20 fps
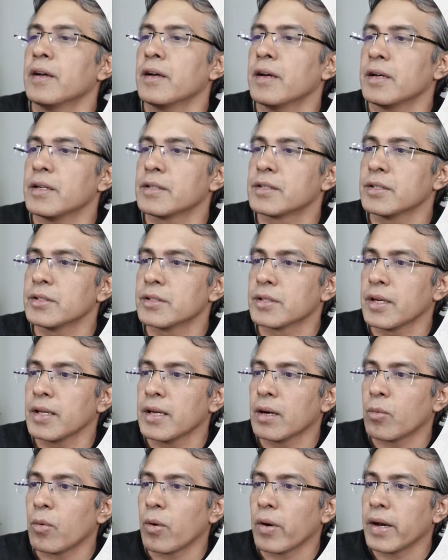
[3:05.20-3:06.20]
essentially
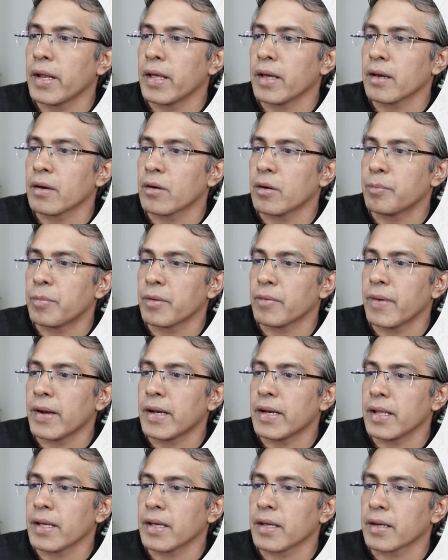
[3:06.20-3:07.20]
avoiding or
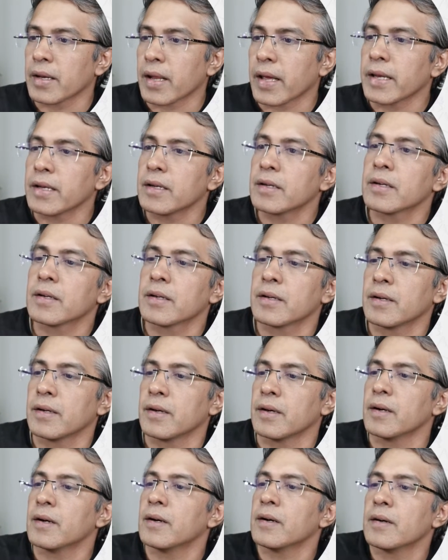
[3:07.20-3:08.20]
preventing knight
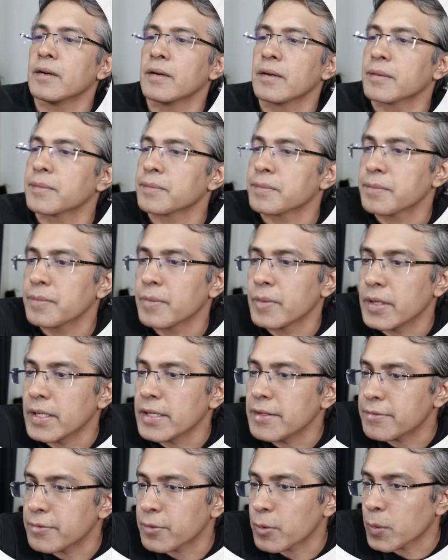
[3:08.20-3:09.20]

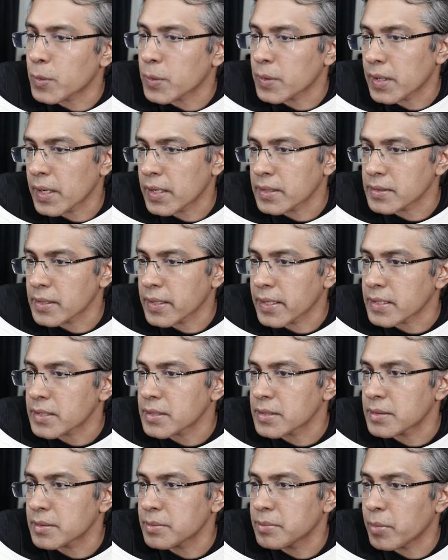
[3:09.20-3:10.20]
d4 as a
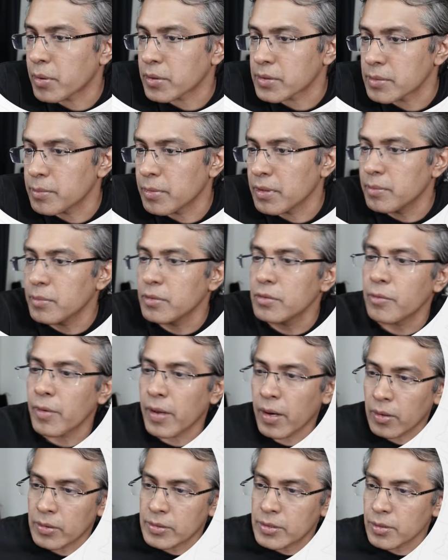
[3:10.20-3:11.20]
next possible move,
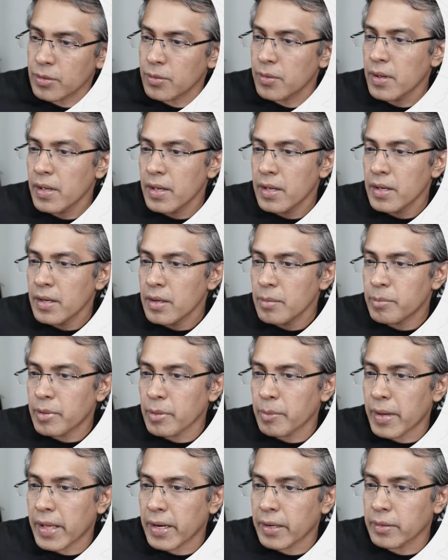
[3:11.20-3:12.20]
while also
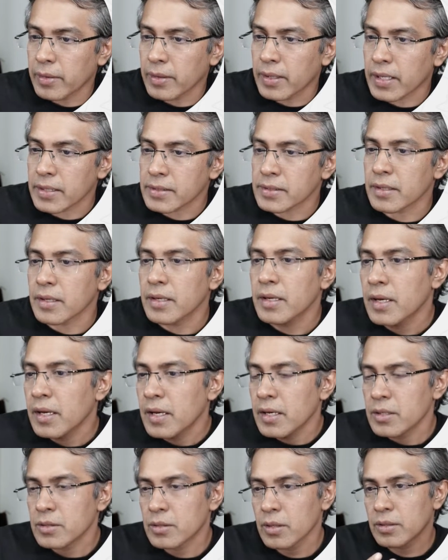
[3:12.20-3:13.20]
preparing to castle.
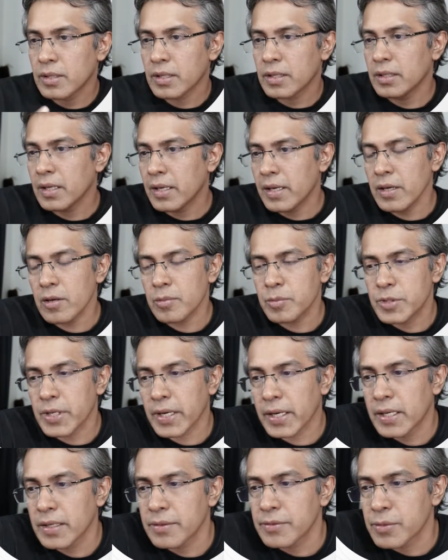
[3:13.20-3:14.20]
So the key
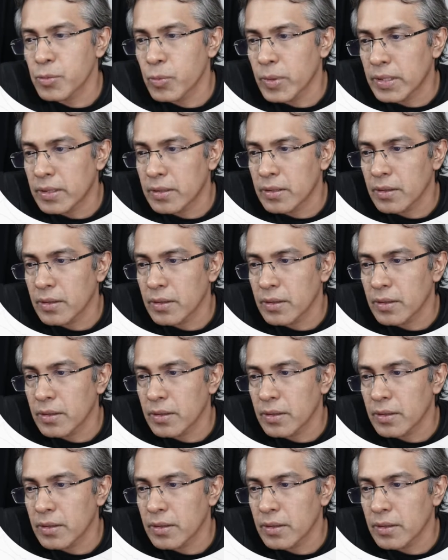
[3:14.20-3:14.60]
objectives with